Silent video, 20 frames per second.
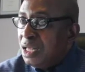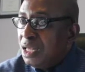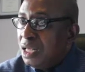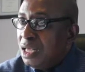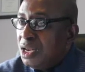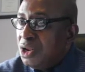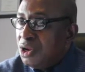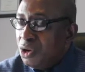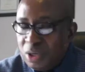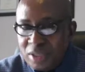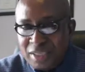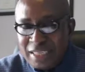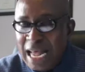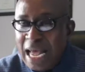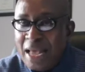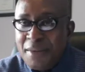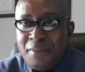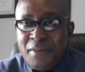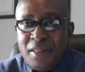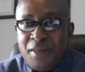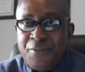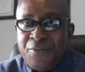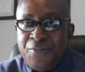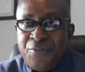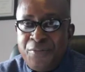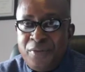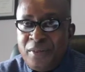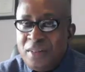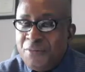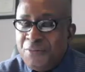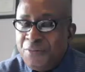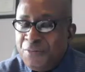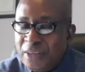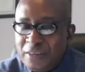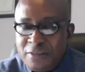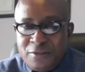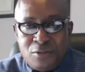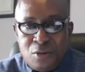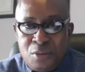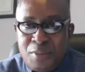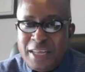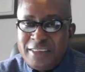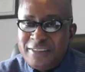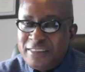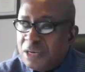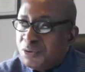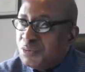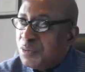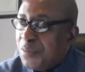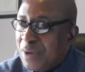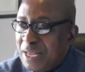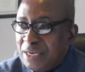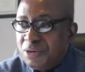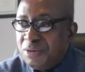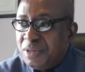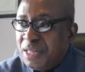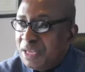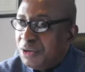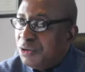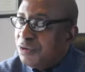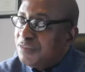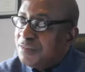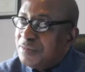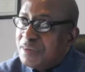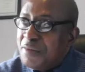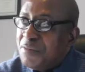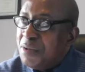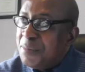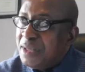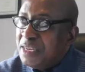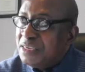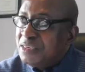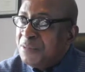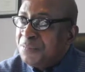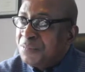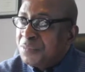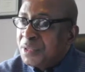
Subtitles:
In no time, in the first few months that we went into the inclusive government,